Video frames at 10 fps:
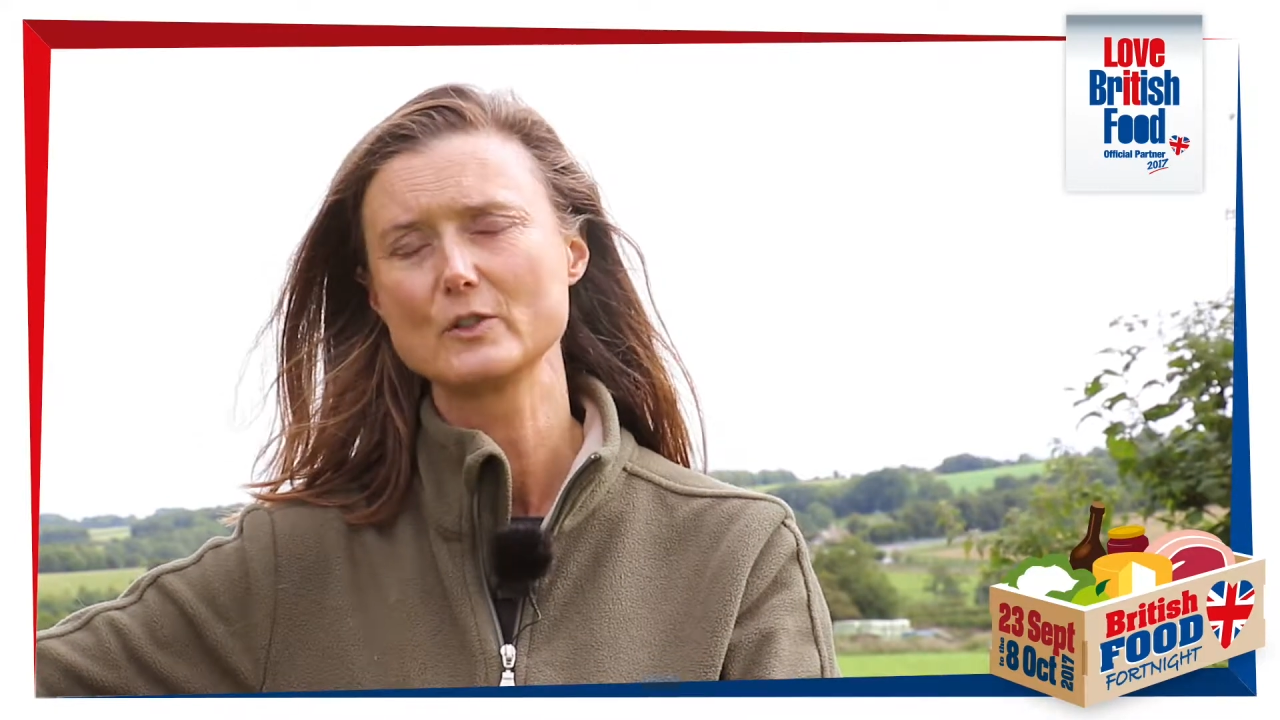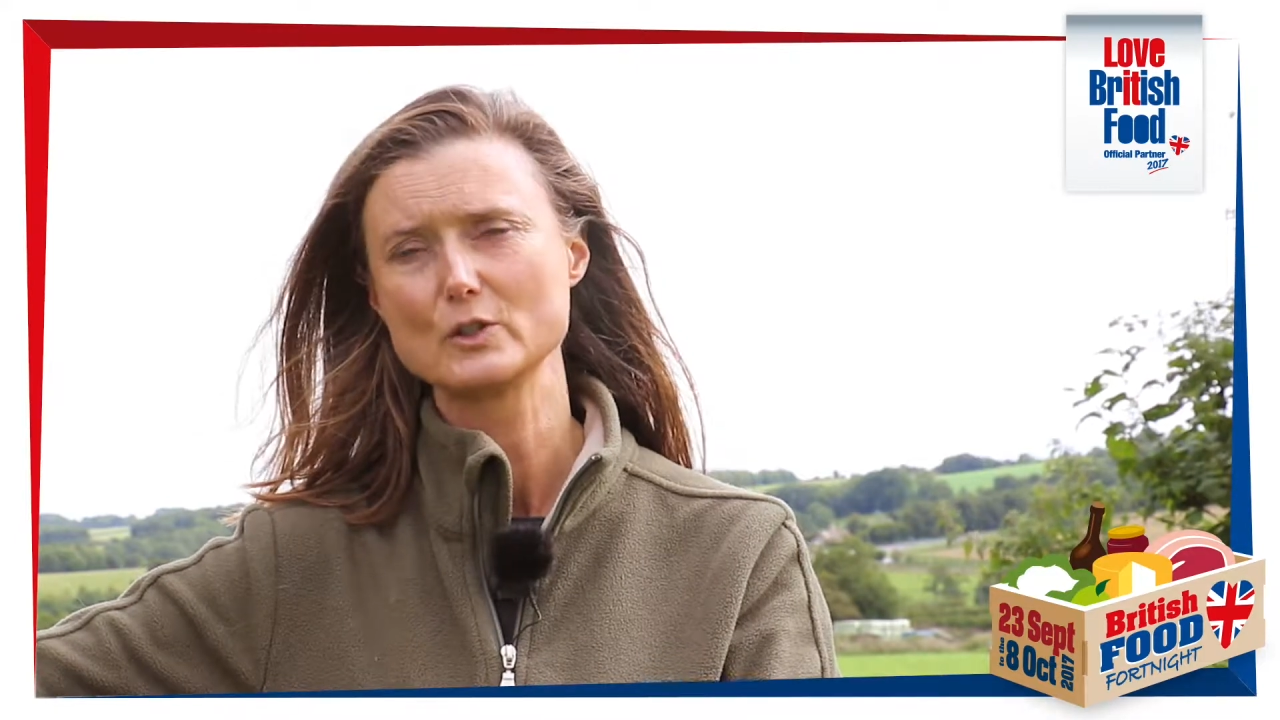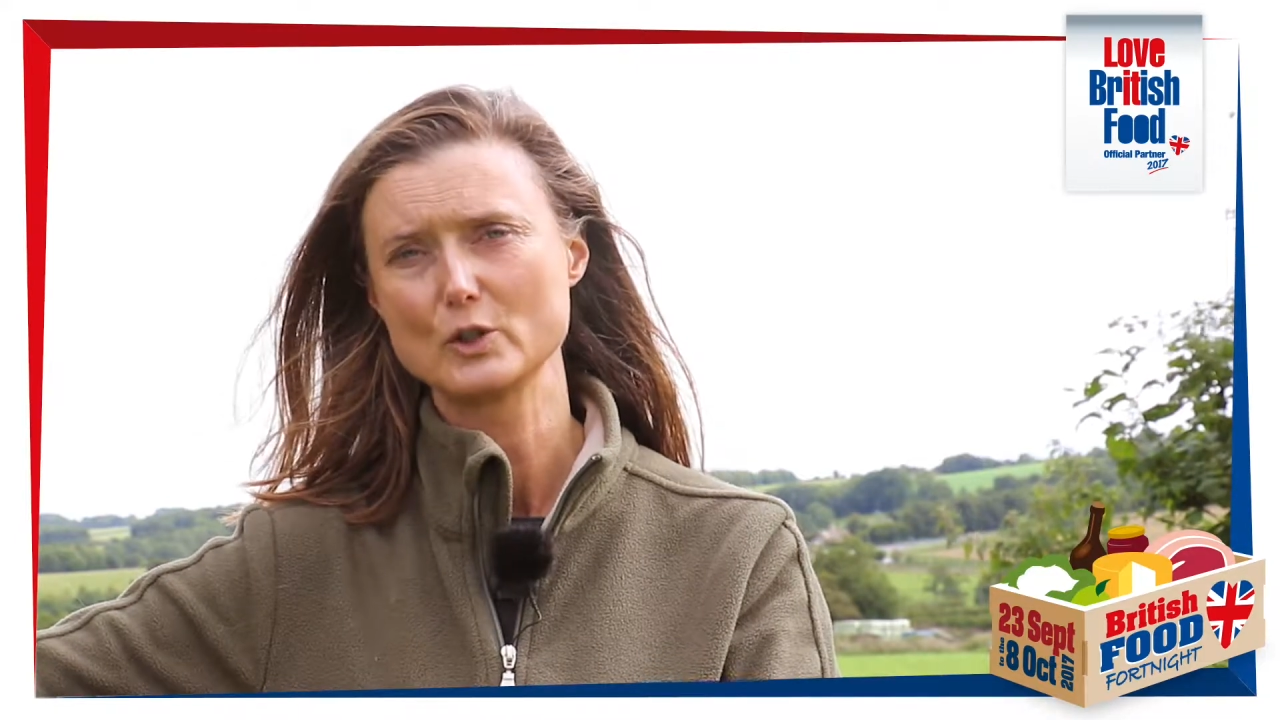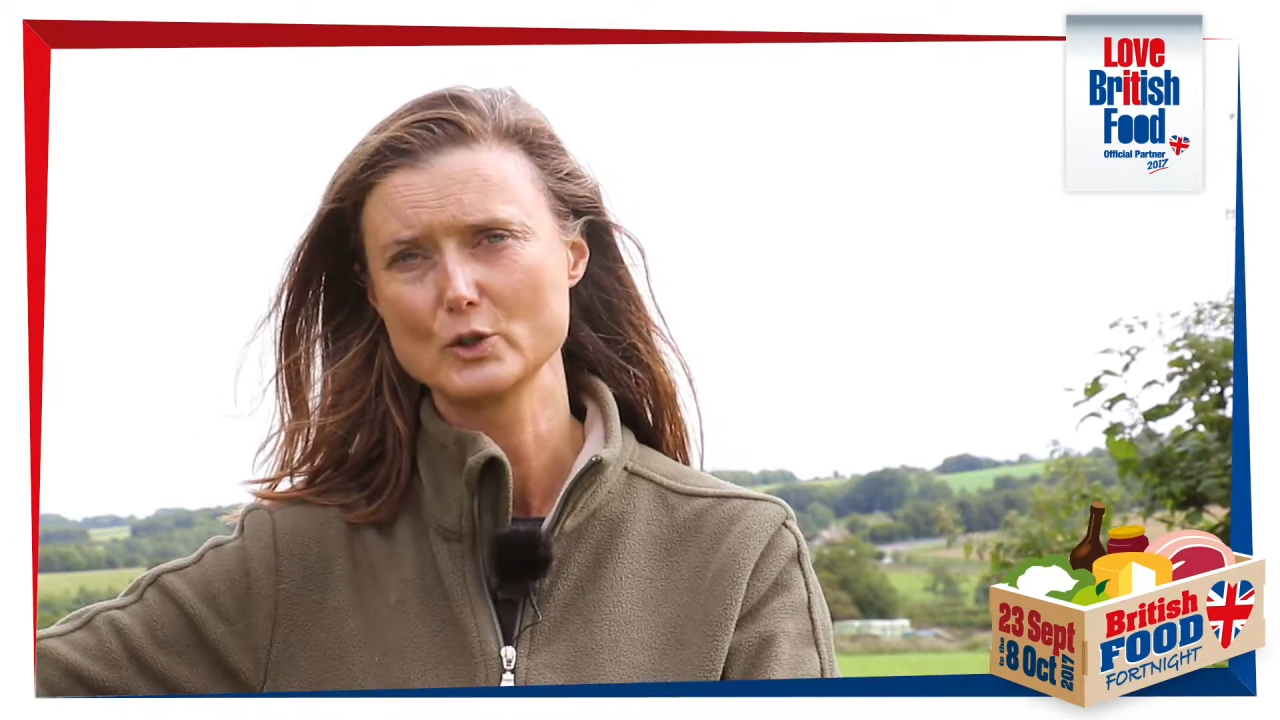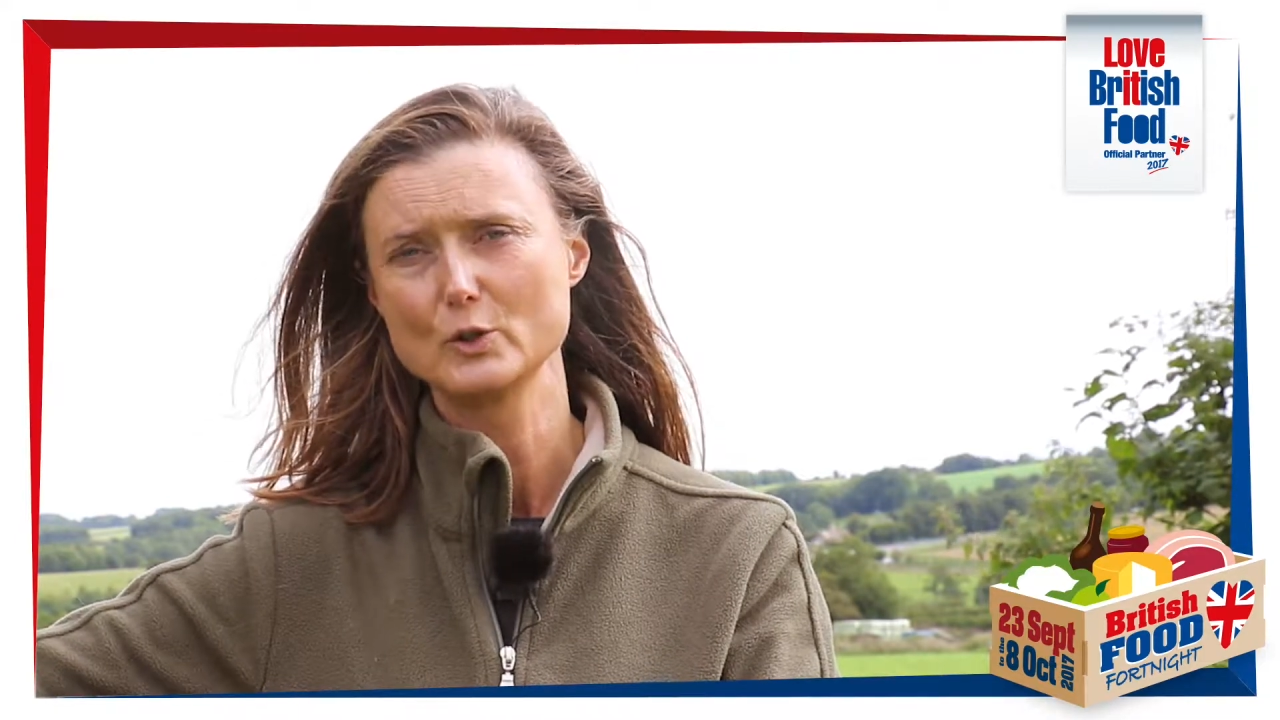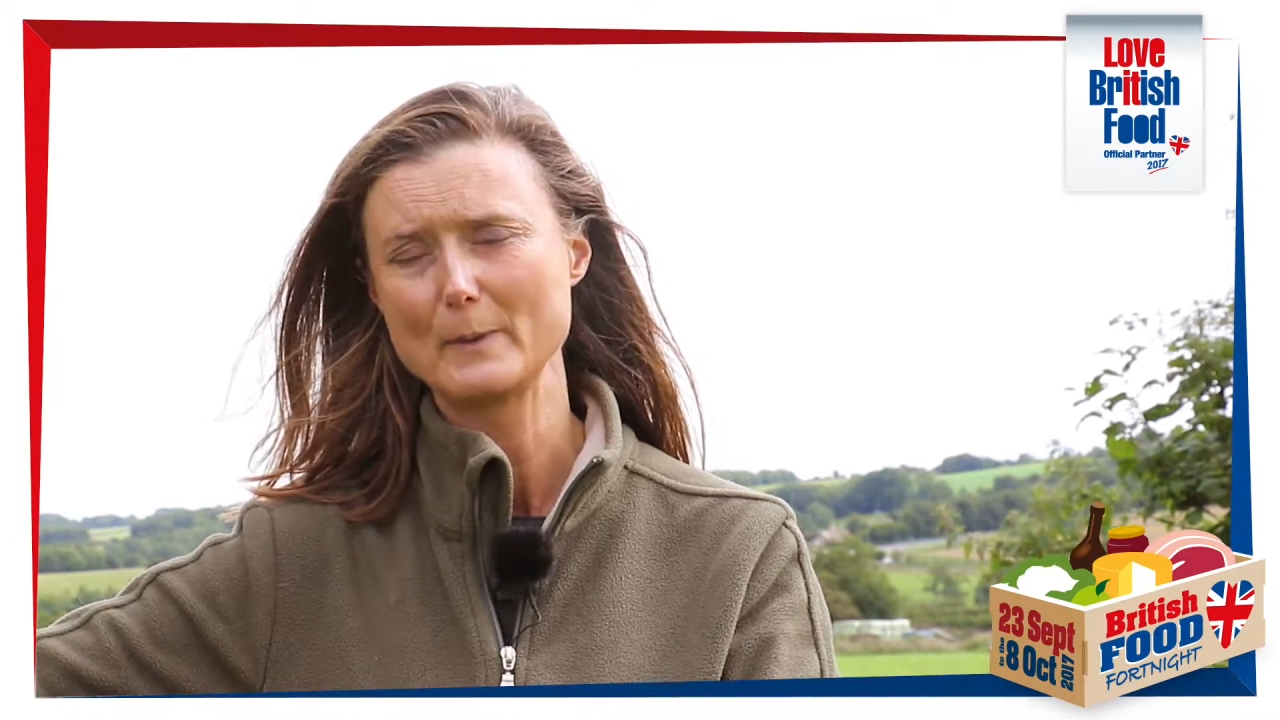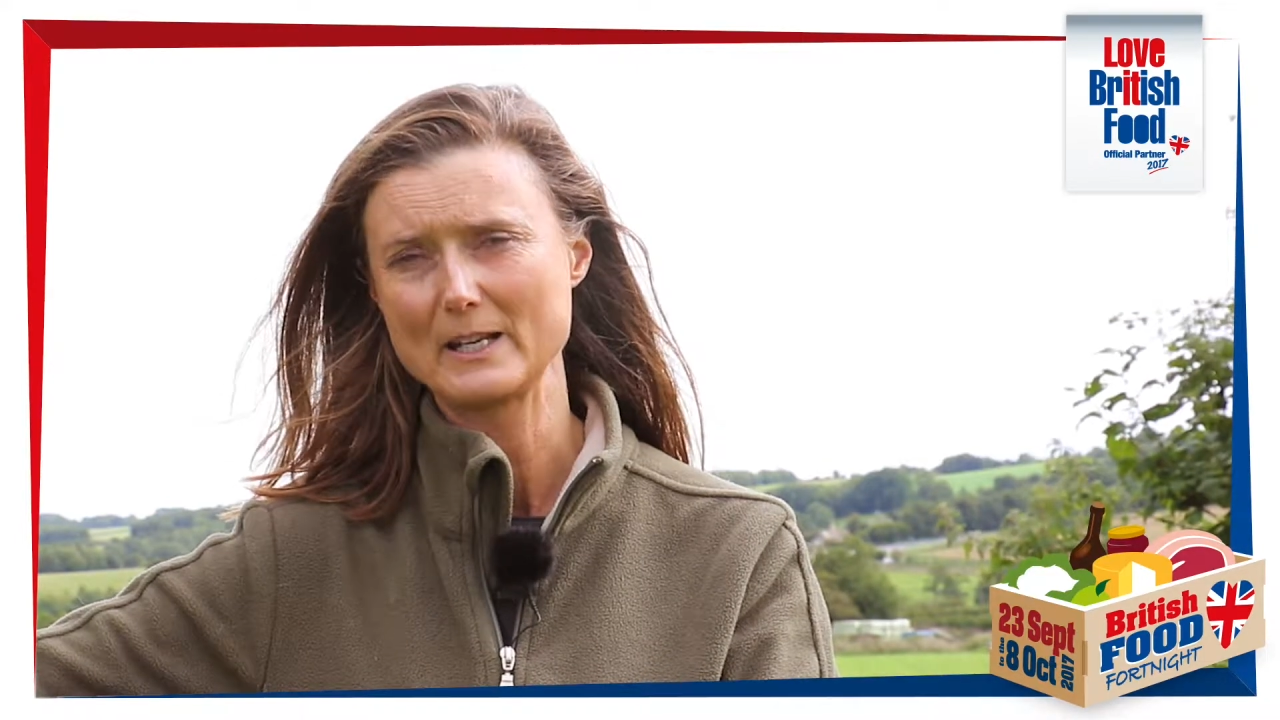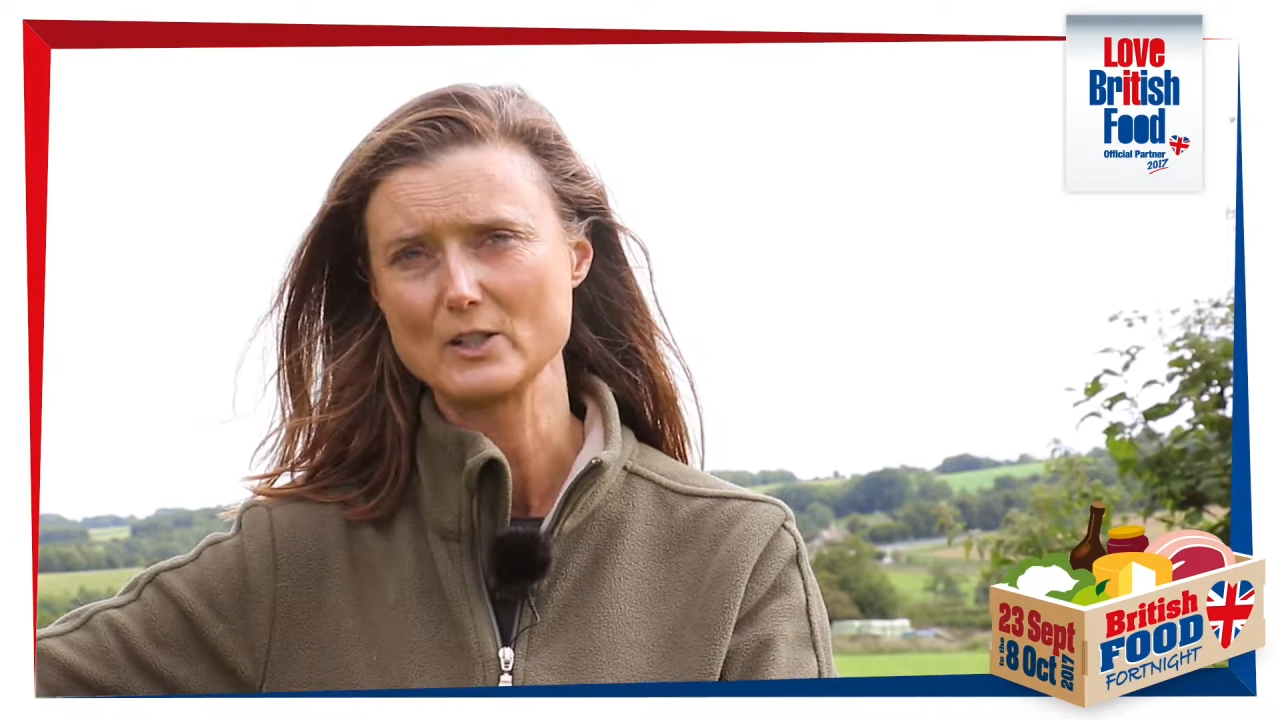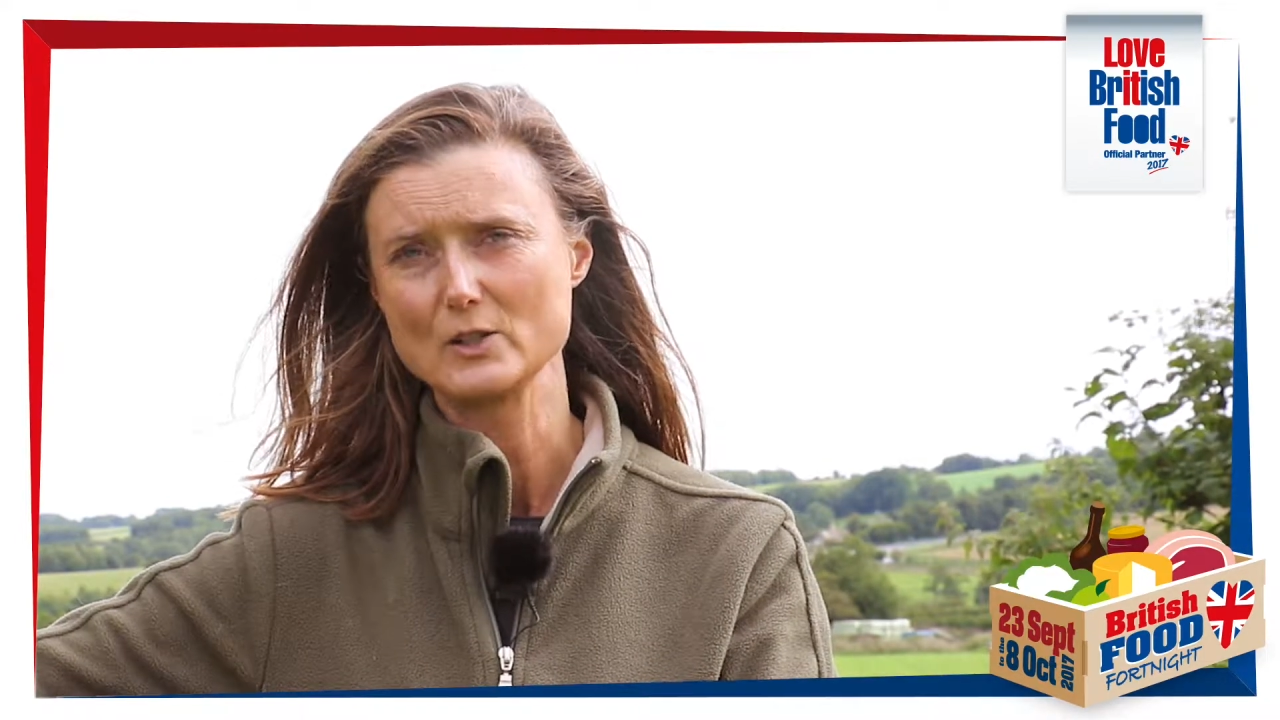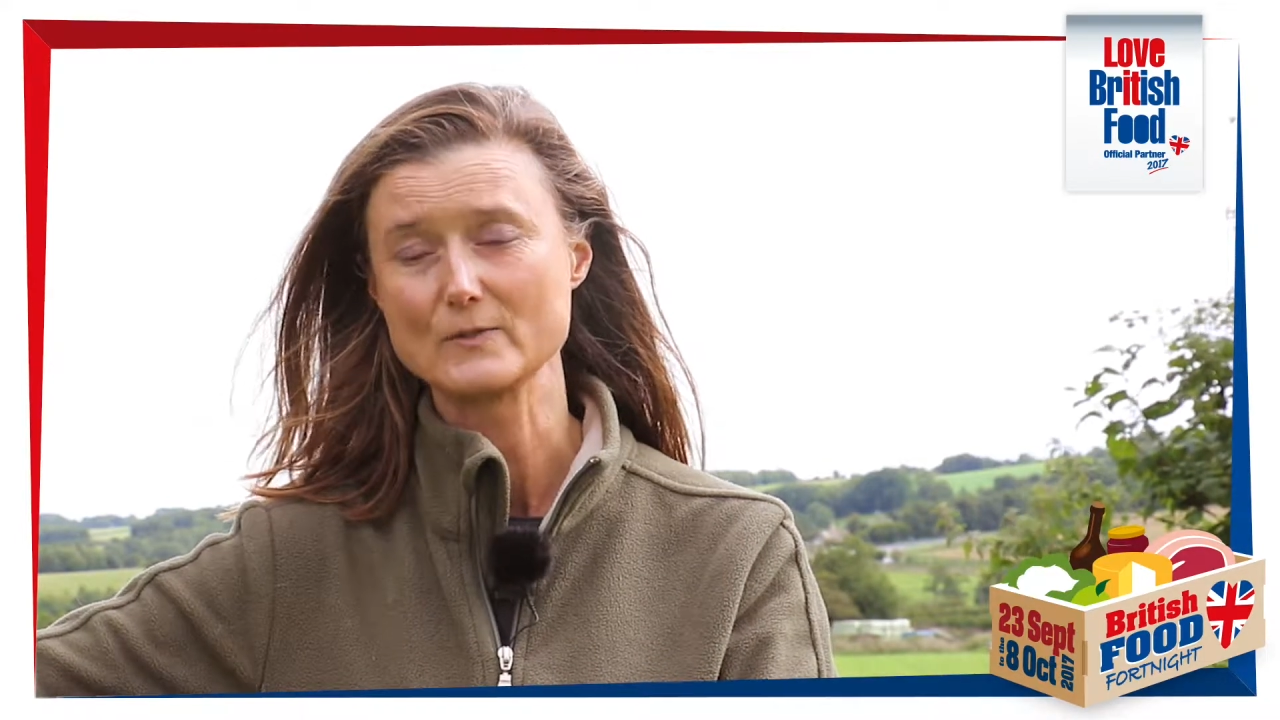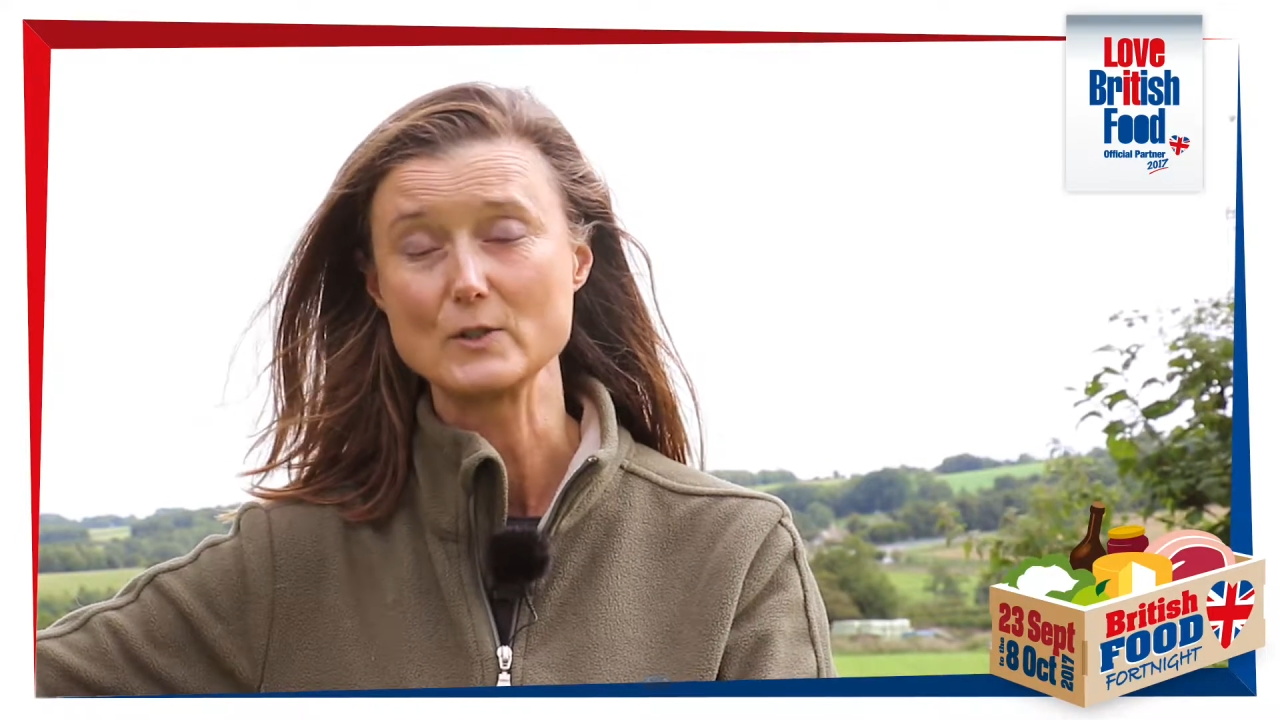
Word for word: food on your menus,